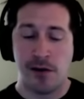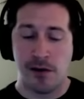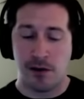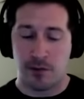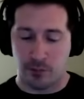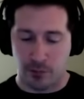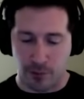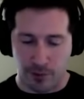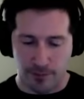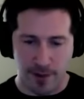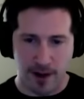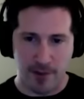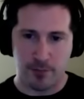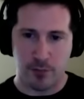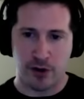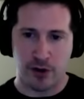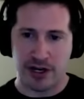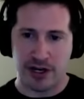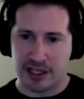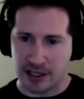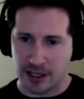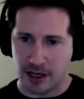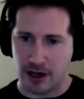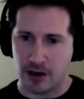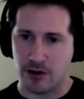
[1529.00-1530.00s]

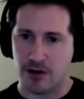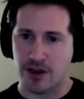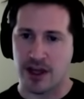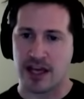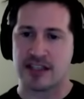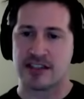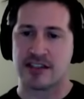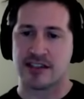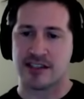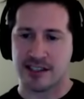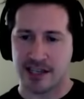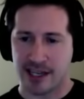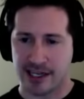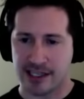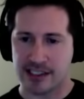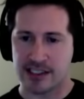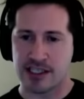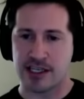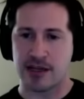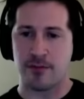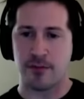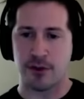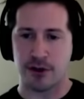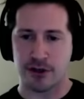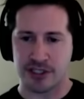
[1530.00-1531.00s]
Remembering though that
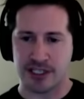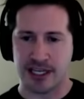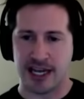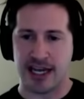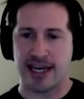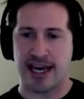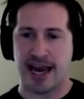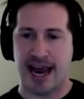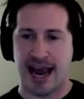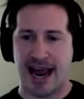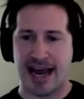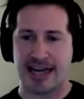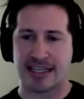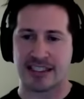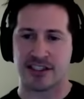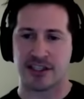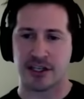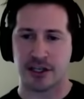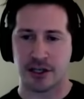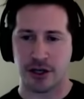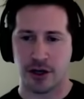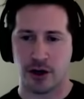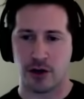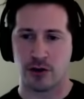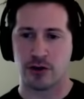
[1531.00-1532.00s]
60% has to
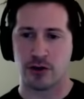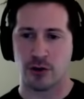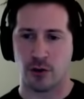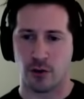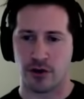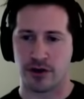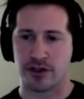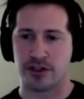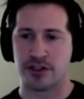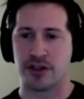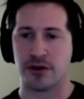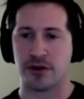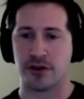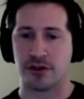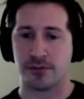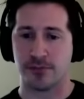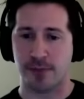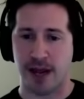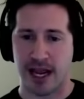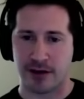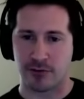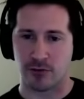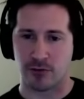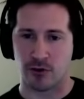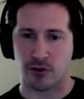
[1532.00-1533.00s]
go towards those
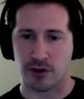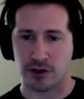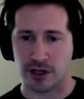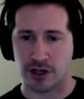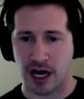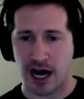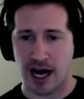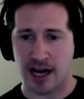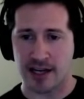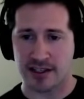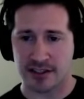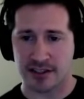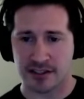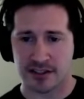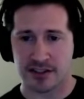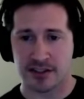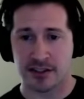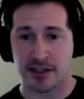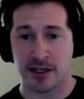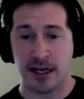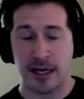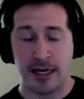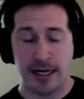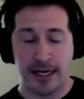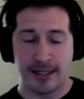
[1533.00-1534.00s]
payroll
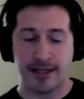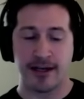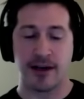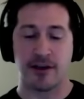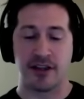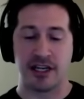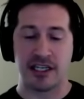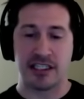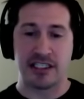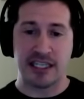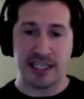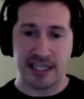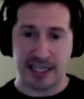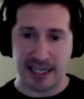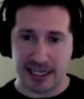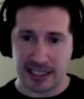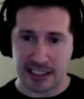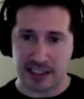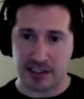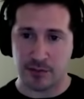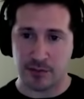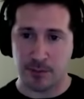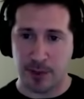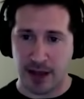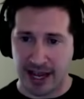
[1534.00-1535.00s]
costs. Now they did
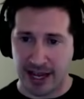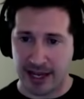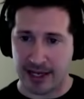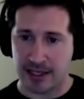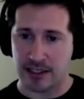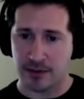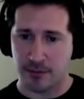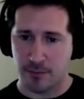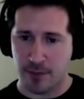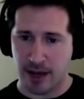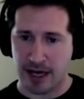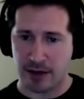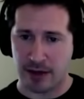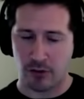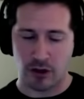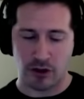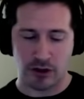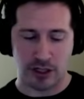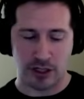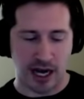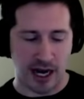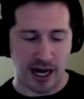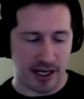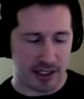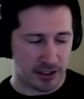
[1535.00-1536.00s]
expand payroll
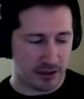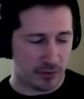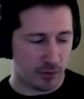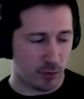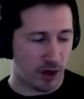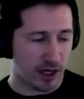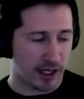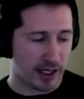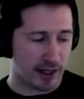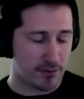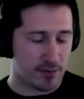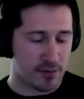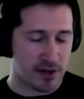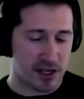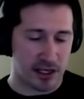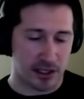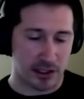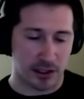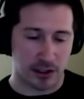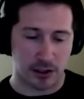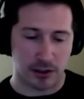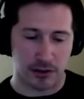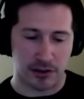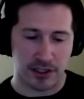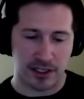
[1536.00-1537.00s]
costs, what can be
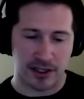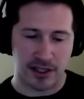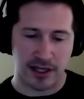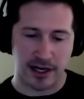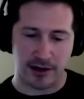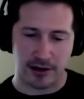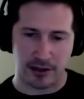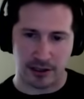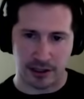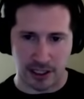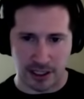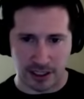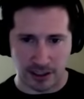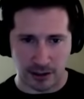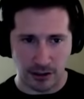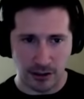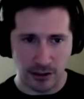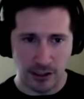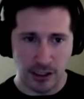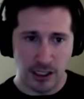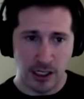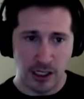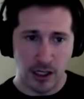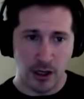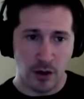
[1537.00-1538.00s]
included there a
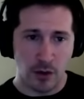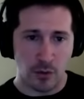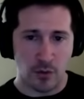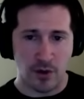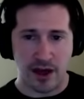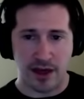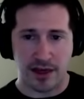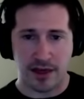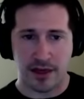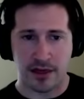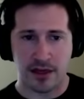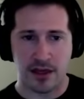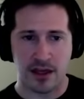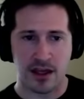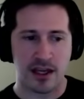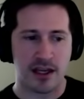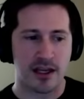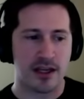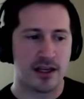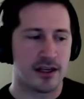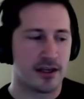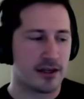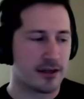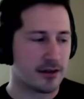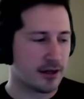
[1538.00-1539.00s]
little, with
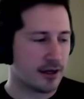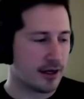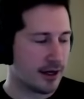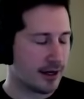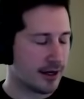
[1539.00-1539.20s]
the